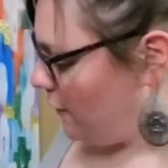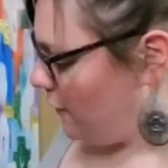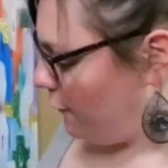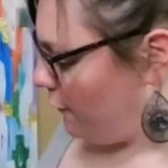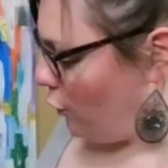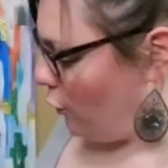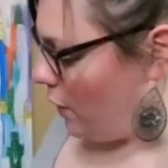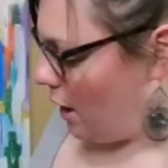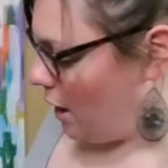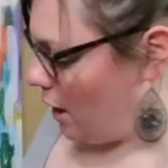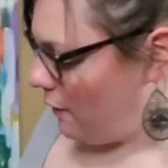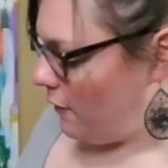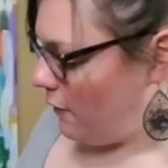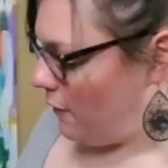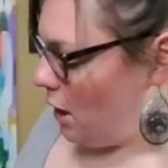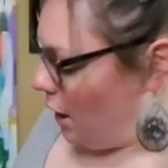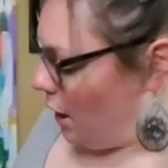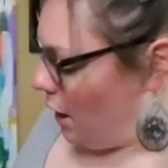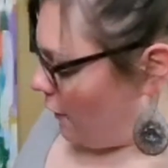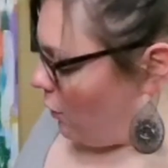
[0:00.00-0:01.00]
if you have
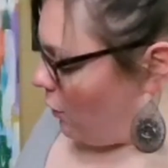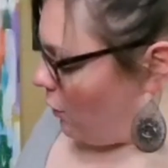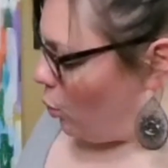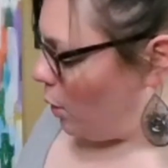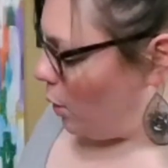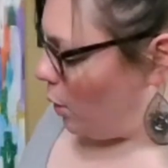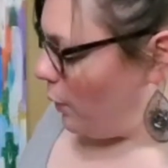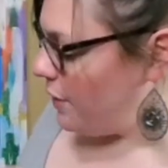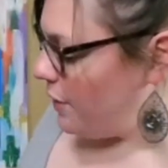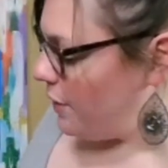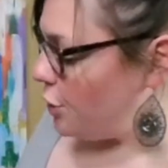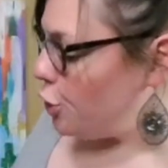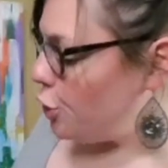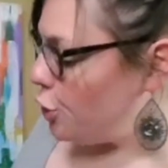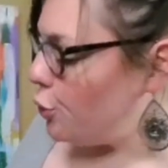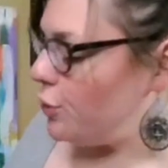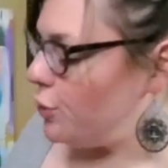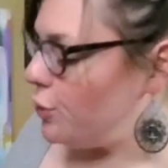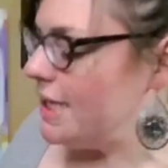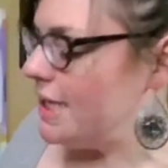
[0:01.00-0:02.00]
the one with
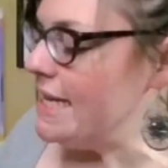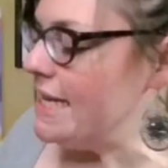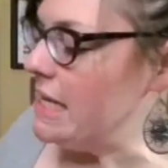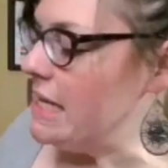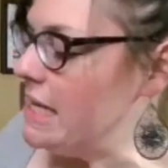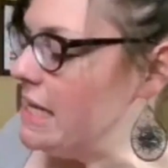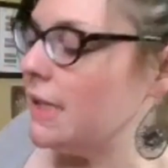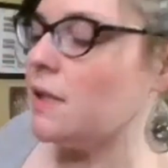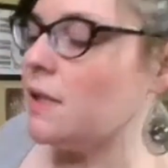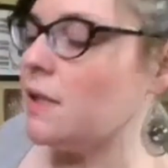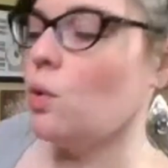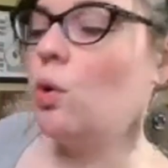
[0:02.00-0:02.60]
2 D's